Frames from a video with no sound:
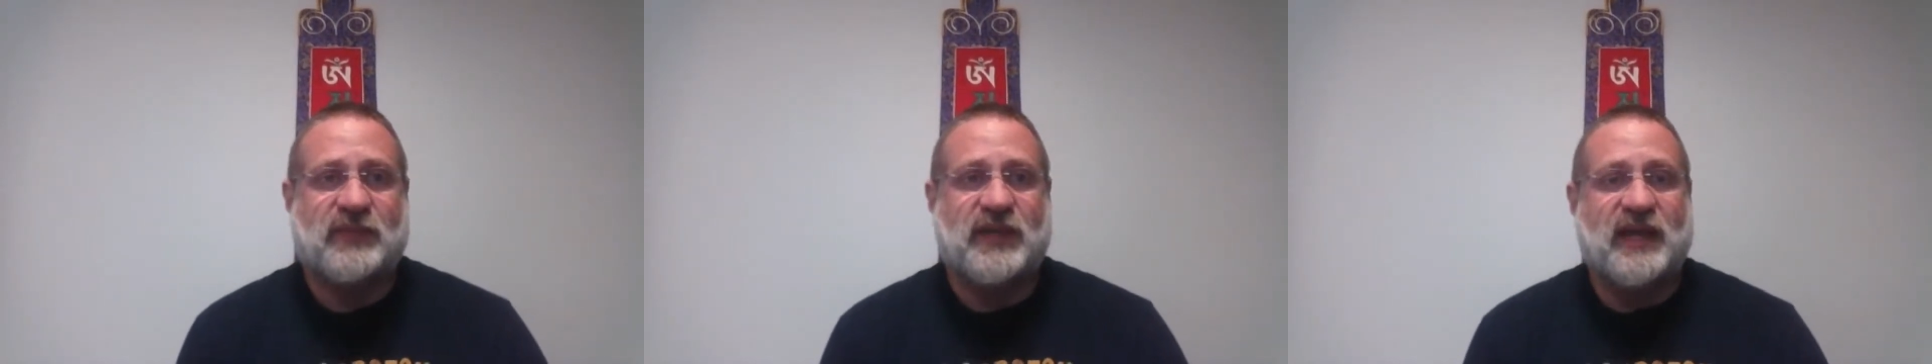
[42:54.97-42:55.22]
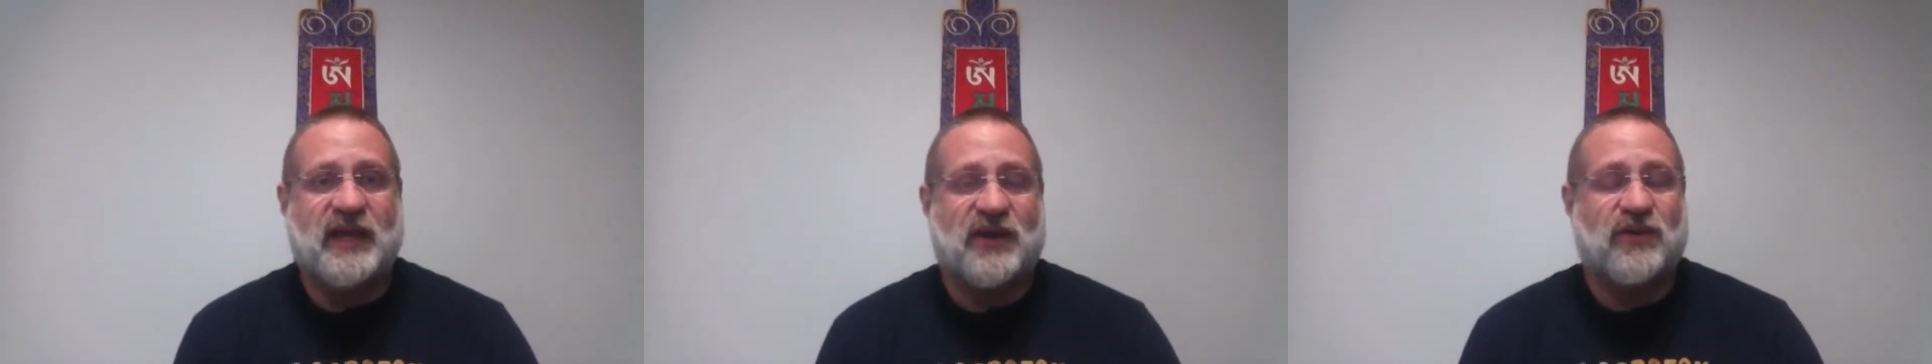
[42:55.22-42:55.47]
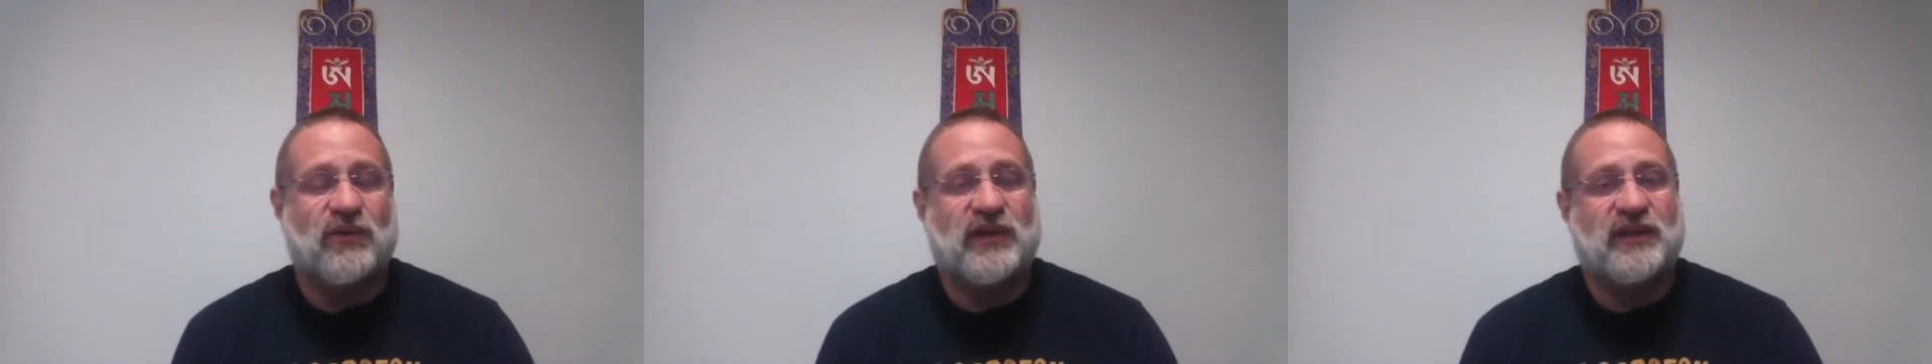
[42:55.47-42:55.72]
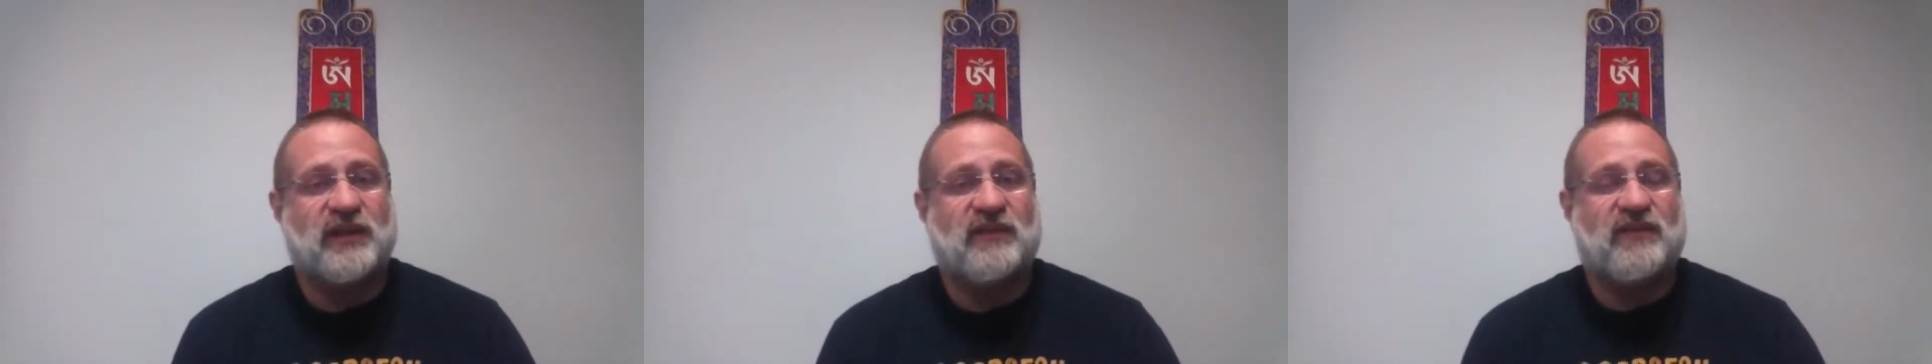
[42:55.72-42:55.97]
in not only
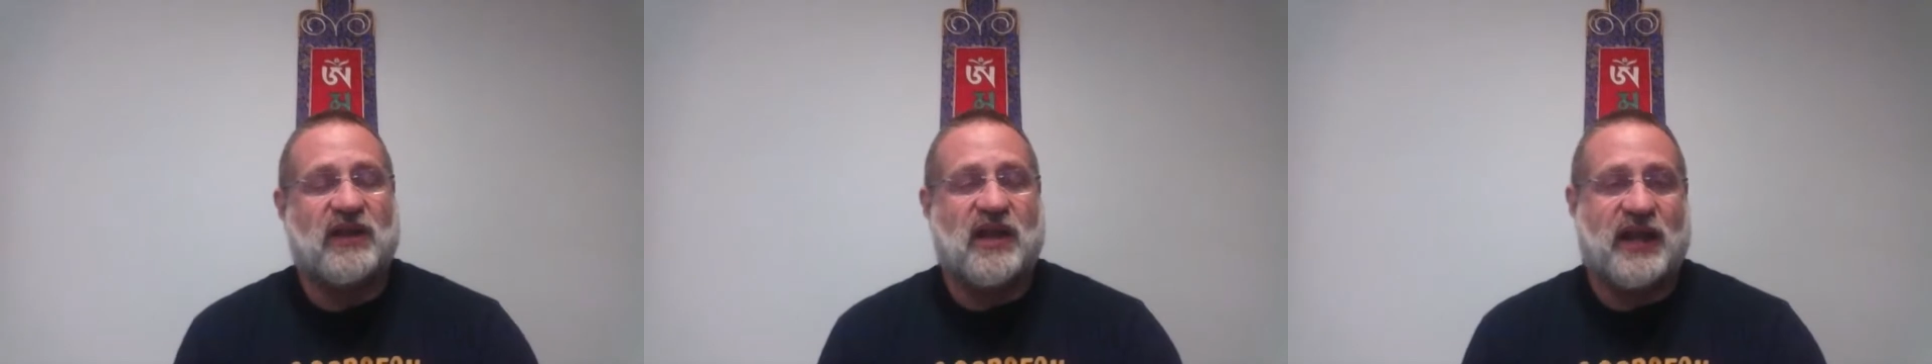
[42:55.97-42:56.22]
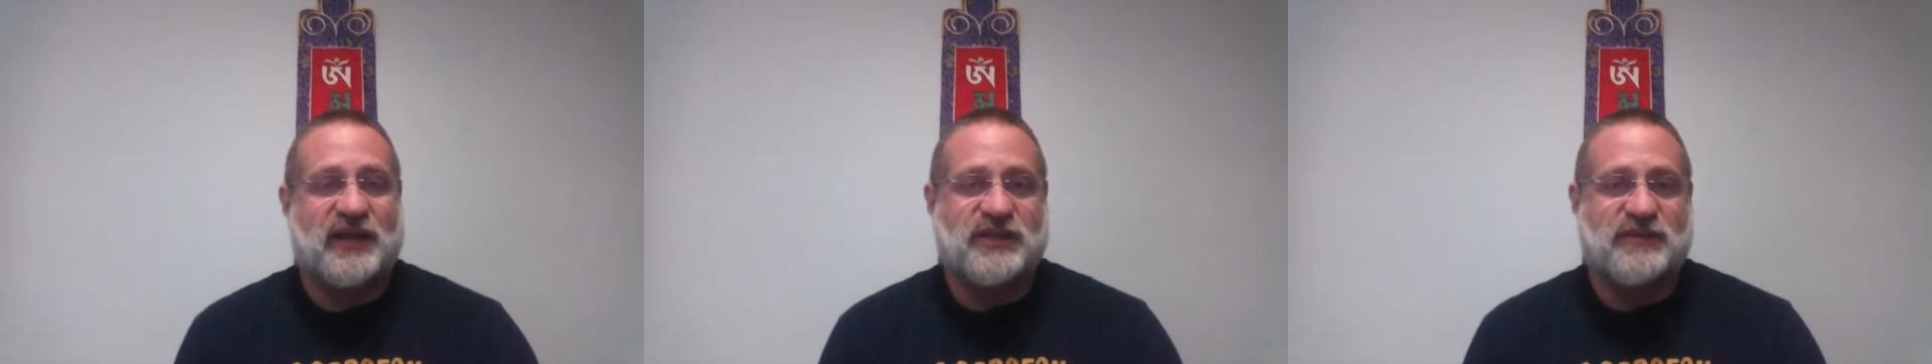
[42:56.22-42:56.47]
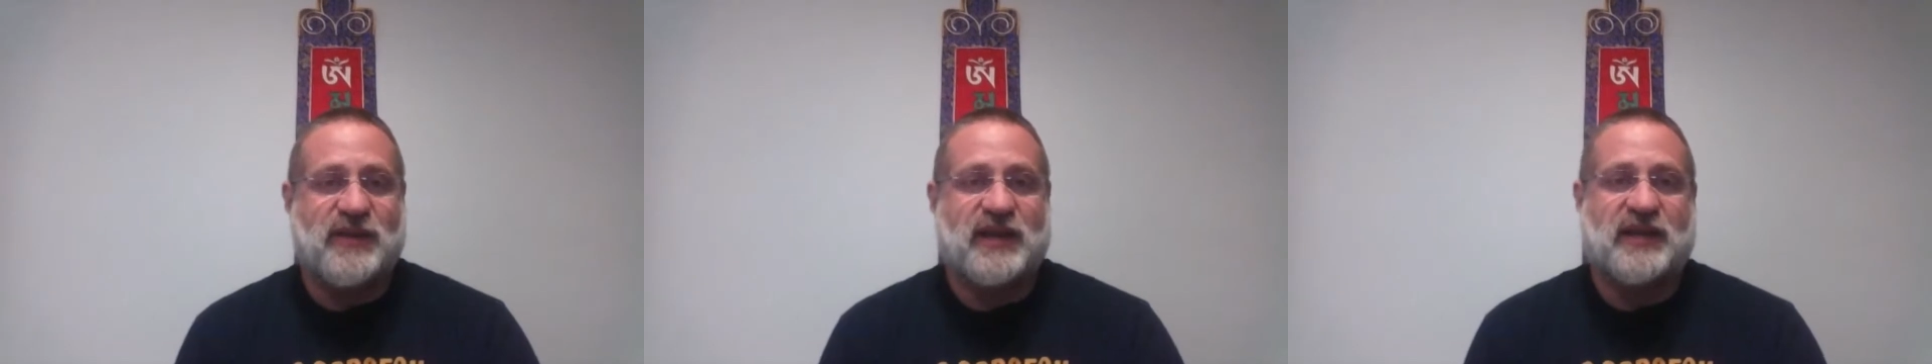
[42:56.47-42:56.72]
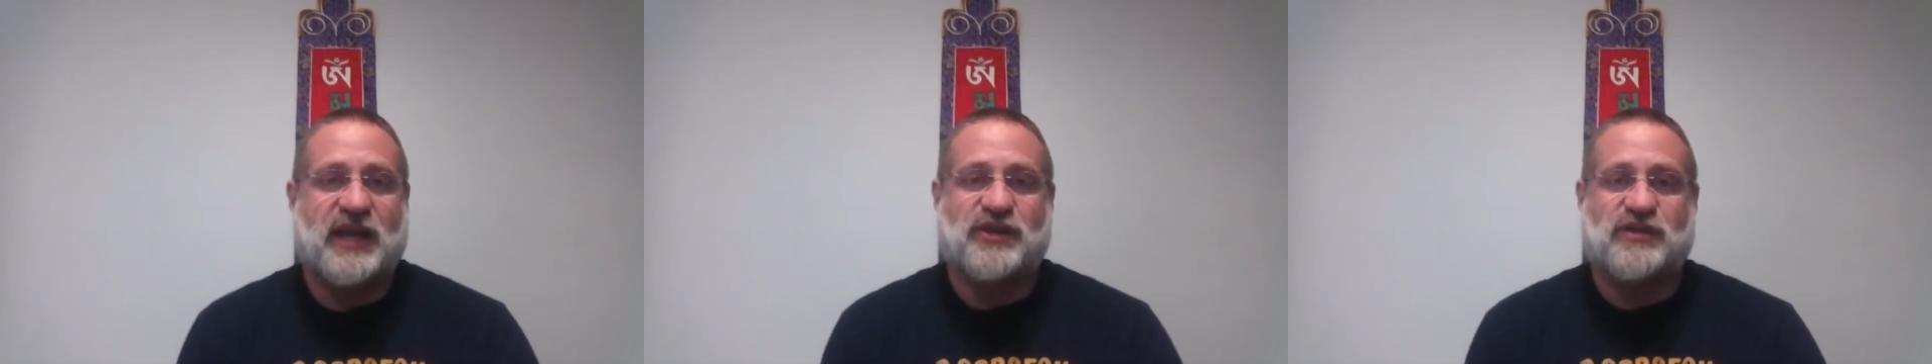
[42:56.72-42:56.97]
the loving kindness
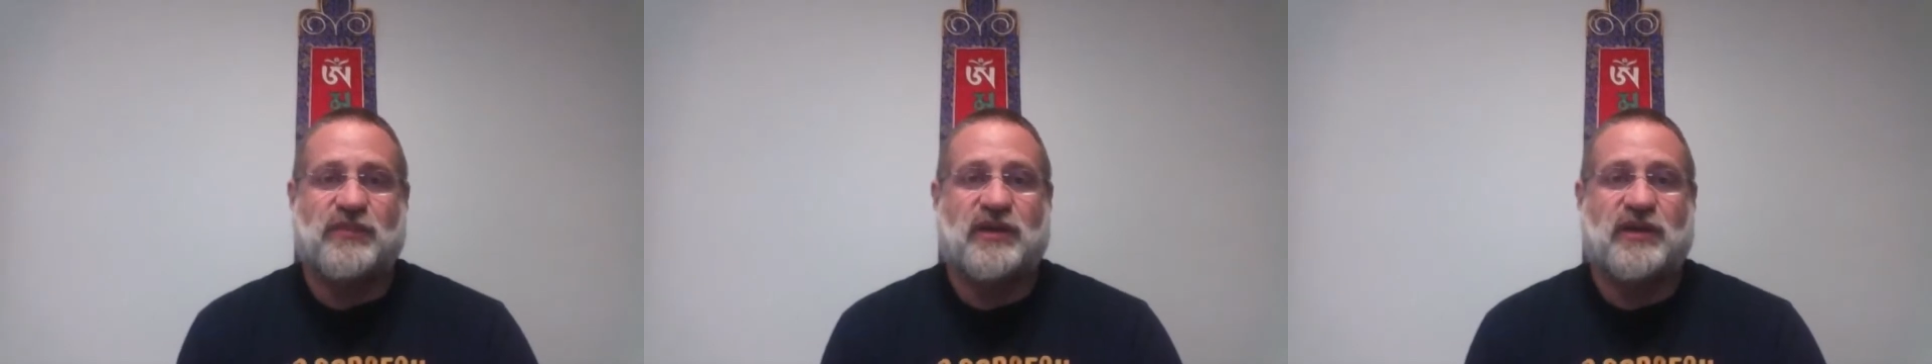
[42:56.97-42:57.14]
meditation,